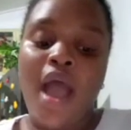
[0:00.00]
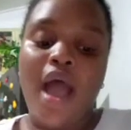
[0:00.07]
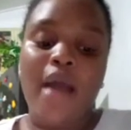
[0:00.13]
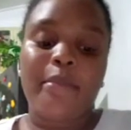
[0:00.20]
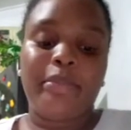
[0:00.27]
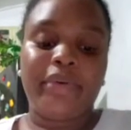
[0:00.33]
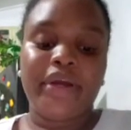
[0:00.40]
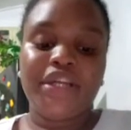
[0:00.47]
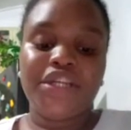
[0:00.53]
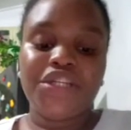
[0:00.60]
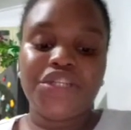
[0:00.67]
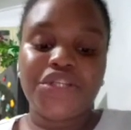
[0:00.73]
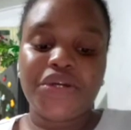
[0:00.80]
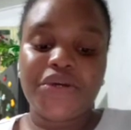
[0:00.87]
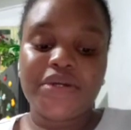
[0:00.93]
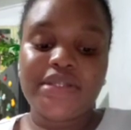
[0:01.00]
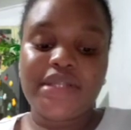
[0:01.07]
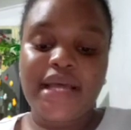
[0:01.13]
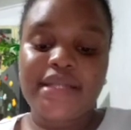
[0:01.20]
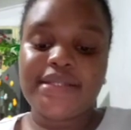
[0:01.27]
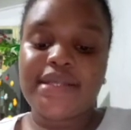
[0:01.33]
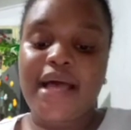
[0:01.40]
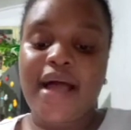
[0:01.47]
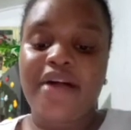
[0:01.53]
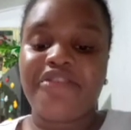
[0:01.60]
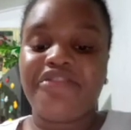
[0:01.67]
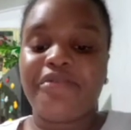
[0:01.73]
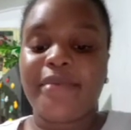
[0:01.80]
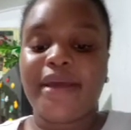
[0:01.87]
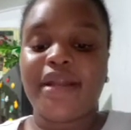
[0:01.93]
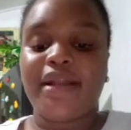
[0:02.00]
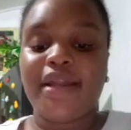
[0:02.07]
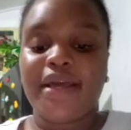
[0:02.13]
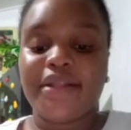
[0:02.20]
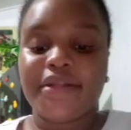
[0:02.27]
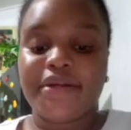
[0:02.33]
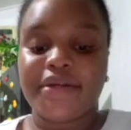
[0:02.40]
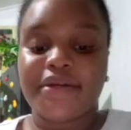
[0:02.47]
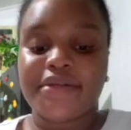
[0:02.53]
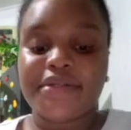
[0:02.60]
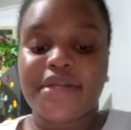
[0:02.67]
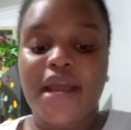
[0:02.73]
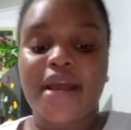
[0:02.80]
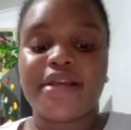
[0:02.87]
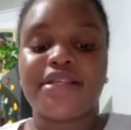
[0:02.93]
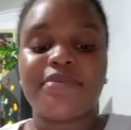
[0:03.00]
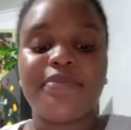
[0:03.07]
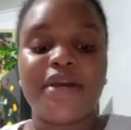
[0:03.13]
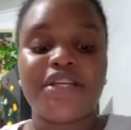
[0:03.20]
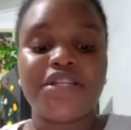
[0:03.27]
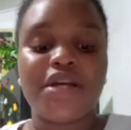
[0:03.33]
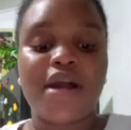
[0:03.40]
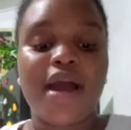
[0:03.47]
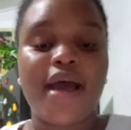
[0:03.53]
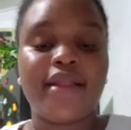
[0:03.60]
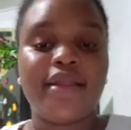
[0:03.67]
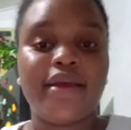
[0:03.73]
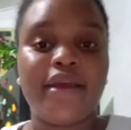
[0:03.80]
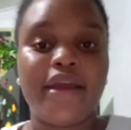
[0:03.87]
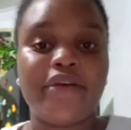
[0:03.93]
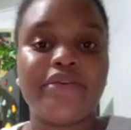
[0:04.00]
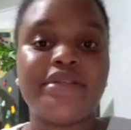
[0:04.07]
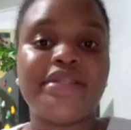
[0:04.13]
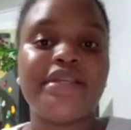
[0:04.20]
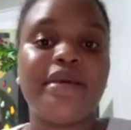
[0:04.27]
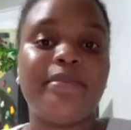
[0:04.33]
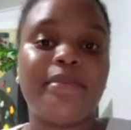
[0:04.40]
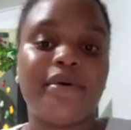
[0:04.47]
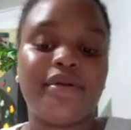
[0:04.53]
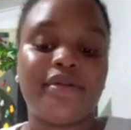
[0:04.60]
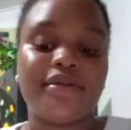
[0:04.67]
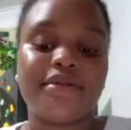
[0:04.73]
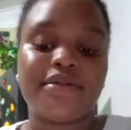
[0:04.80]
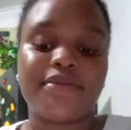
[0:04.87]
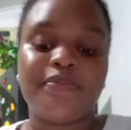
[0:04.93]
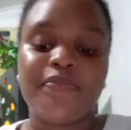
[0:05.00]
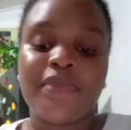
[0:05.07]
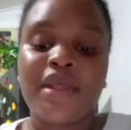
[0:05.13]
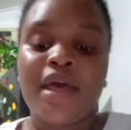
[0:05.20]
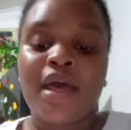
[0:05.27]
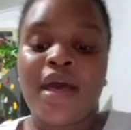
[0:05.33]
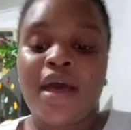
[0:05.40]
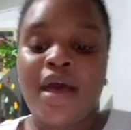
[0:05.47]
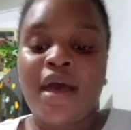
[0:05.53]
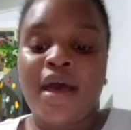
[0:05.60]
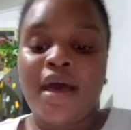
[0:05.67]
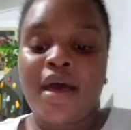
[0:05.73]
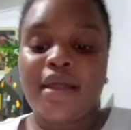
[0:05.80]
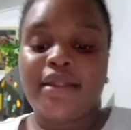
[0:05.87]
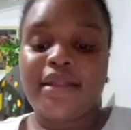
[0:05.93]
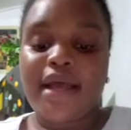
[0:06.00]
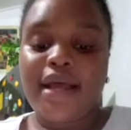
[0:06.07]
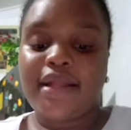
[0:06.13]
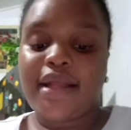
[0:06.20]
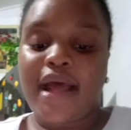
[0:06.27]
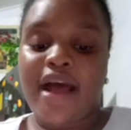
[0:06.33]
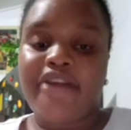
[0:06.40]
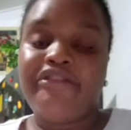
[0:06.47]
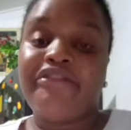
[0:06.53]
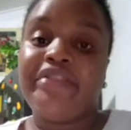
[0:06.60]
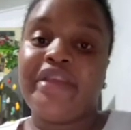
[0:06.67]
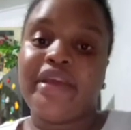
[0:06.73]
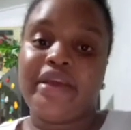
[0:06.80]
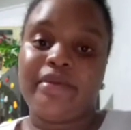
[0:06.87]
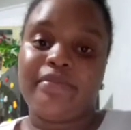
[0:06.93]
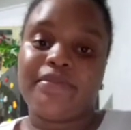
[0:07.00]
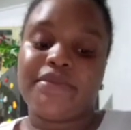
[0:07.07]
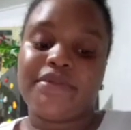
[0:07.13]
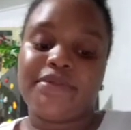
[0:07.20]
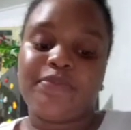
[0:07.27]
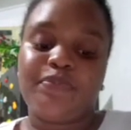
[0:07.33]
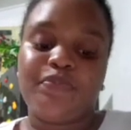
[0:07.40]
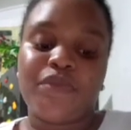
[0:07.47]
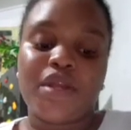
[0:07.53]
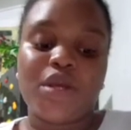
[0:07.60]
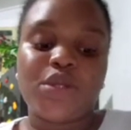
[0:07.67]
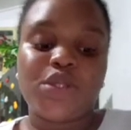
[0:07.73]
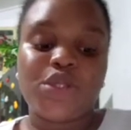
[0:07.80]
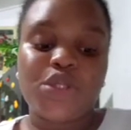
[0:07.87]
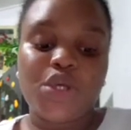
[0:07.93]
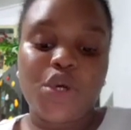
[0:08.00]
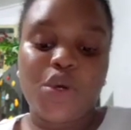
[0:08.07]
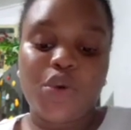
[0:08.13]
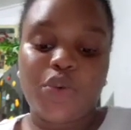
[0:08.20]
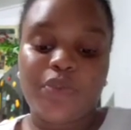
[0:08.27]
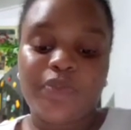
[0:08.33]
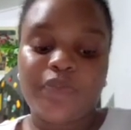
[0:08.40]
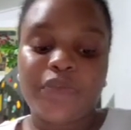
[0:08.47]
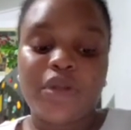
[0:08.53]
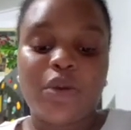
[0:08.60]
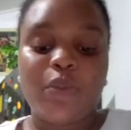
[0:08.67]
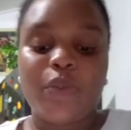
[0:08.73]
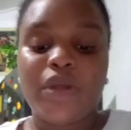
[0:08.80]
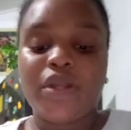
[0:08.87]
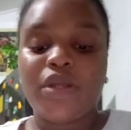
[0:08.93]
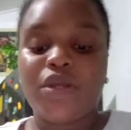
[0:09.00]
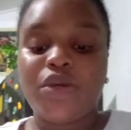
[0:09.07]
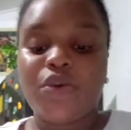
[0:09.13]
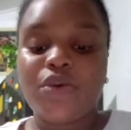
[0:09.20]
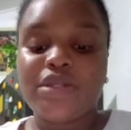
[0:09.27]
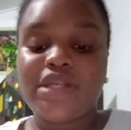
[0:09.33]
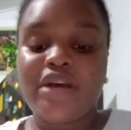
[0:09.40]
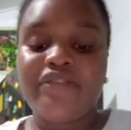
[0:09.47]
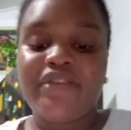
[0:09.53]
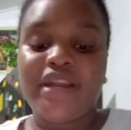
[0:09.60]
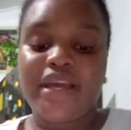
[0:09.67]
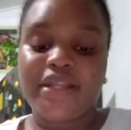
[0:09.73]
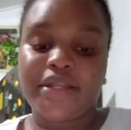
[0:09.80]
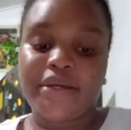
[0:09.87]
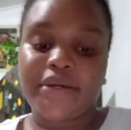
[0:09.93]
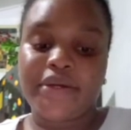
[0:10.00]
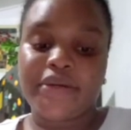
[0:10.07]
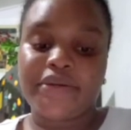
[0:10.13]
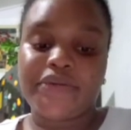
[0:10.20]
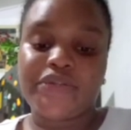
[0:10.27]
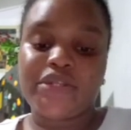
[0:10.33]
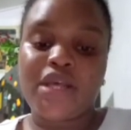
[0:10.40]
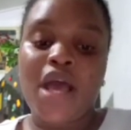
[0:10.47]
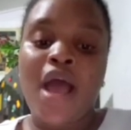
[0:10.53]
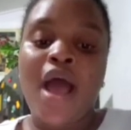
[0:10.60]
A print shows that the alphabet letters are special category symbols that have names. So, with the use of letters,